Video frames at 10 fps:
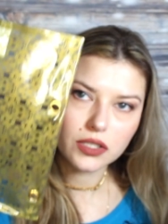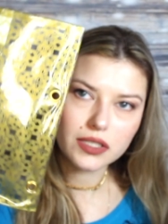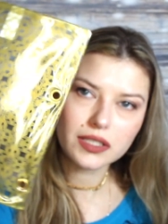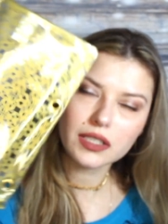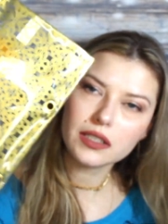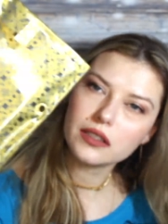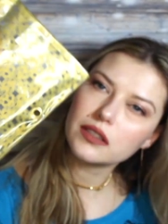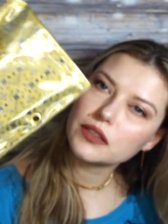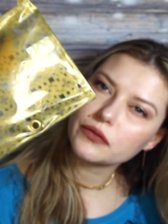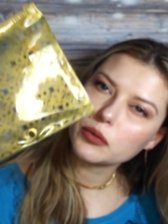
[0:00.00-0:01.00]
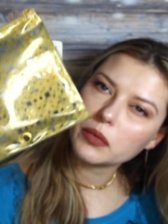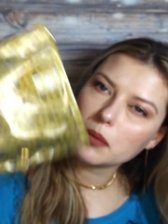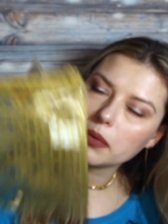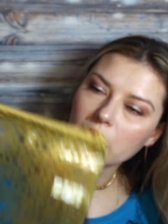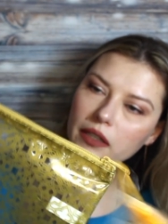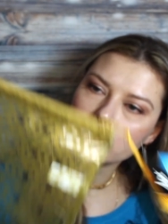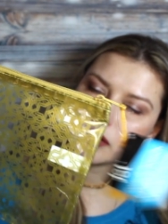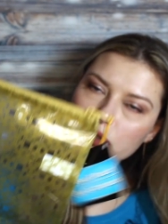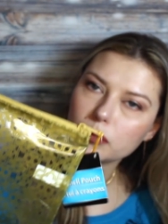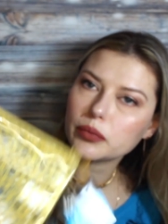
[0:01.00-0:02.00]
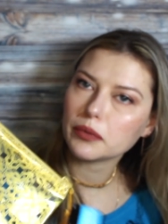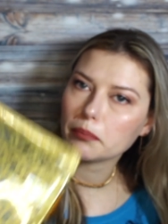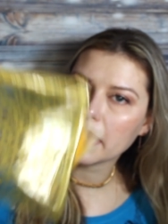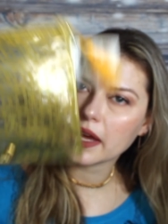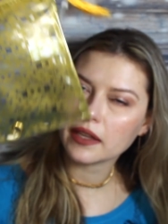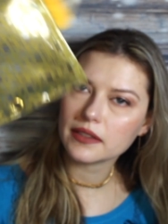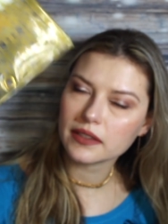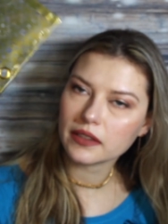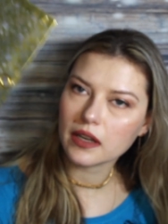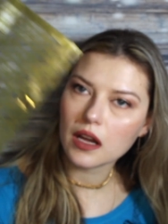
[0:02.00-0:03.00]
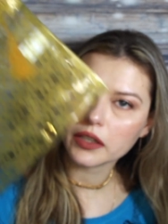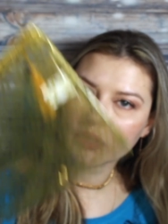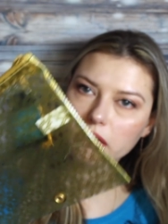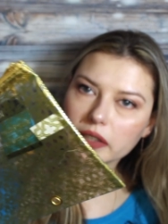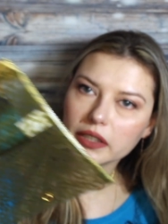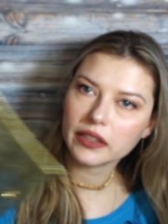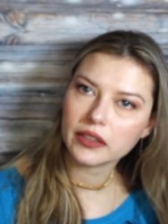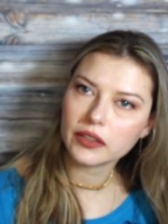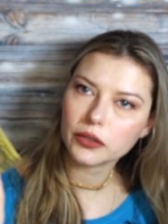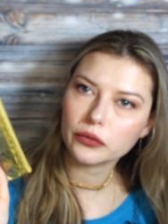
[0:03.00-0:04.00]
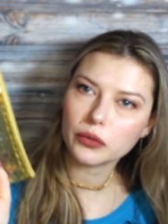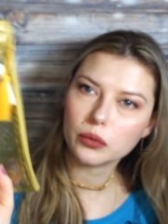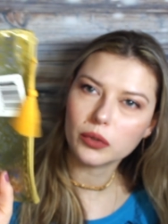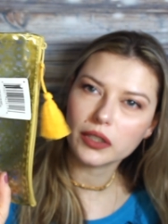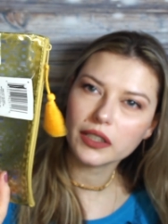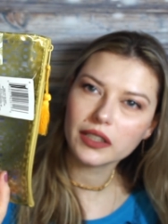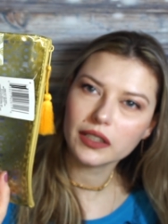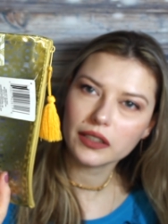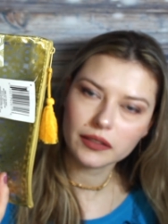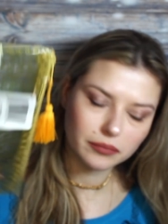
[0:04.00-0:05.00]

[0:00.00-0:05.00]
Just needed this for my binder to put pens and a calculator in there for work.